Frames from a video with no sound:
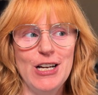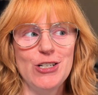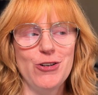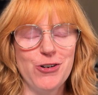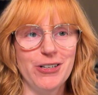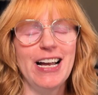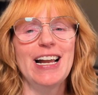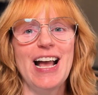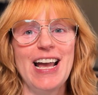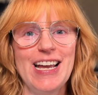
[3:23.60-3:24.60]
to create
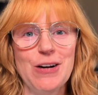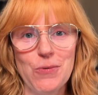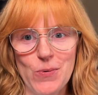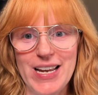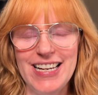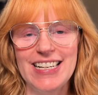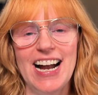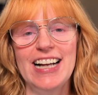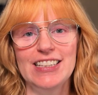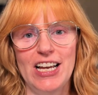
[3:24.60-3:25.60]
a winged
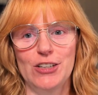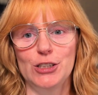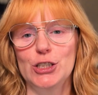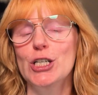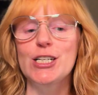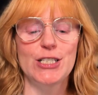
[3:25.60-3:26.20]
eyeliner look.